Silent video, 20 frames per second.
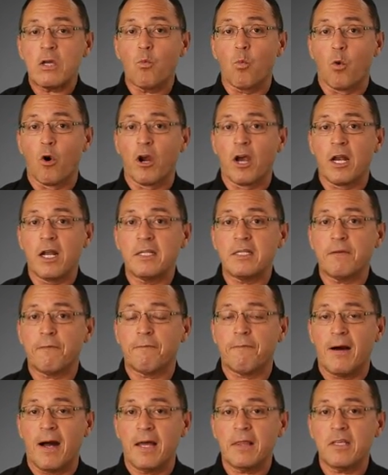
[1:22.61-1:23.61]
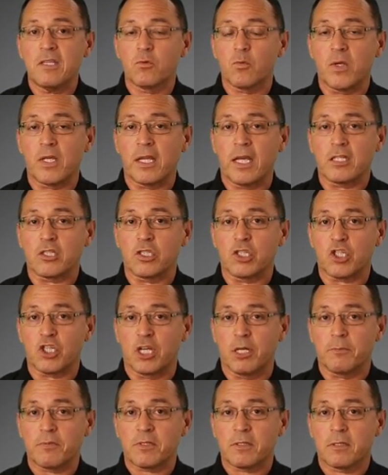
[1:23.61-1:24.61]
We're going to define these
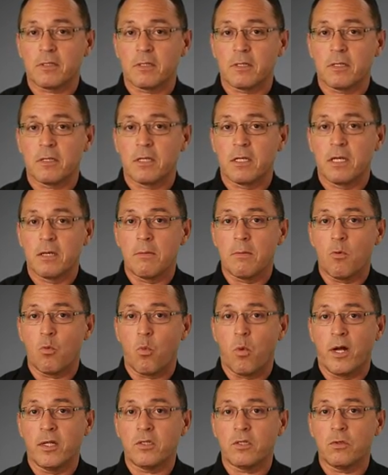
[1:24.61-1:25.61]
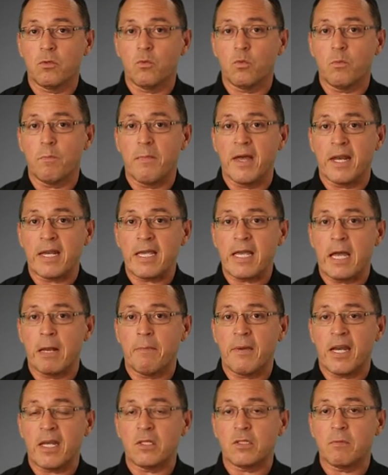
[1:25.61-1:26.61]
relationships, one-to-many
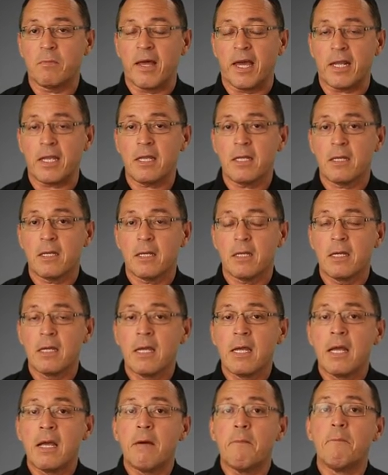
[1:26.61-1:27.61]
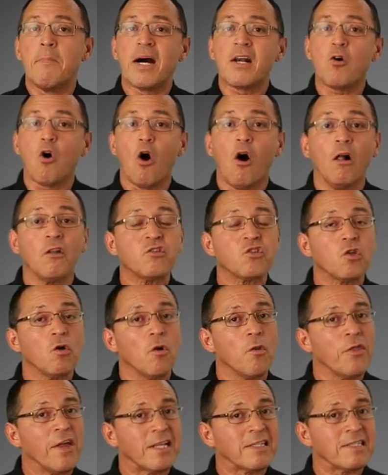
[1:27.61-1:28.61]
and many-to-many, but
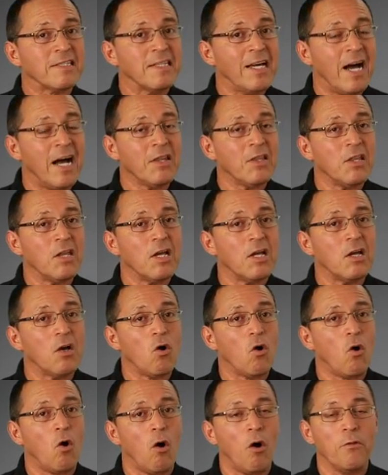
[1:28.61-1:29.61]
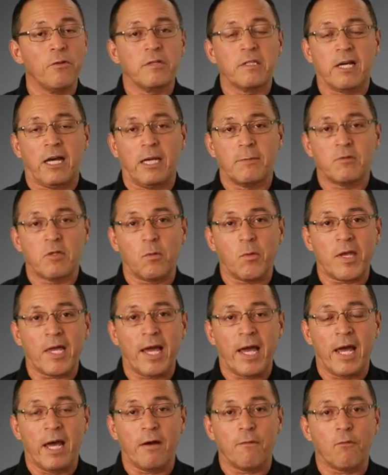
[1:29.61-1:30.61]
also that's not all the types that we
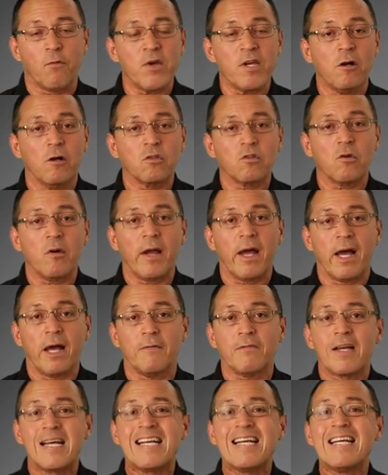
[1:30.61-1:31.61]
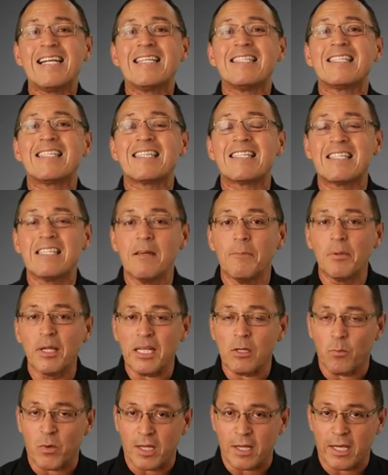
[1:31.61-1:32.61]
have. We also have
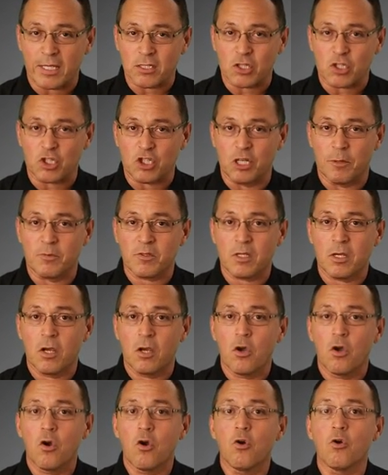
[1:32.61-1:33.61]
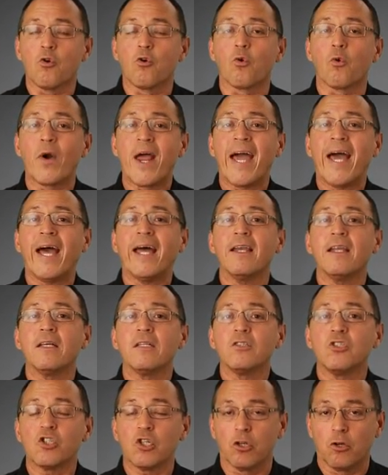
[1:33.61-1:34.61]
sibling relationships,
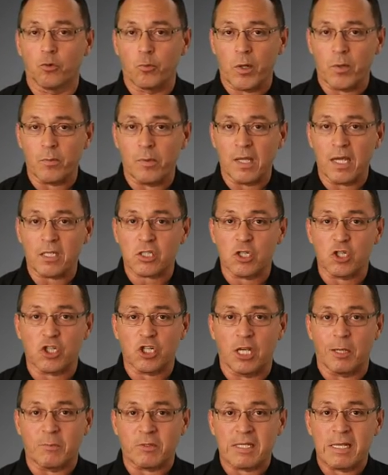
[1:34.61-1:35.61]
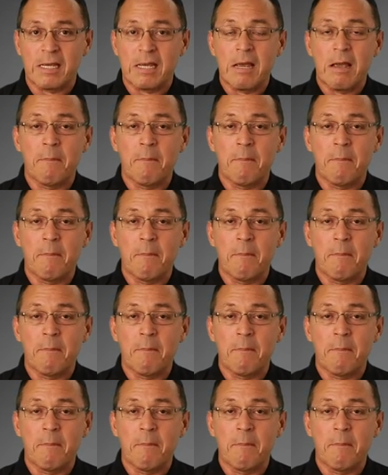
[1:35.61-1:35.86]
grandchildren relationships.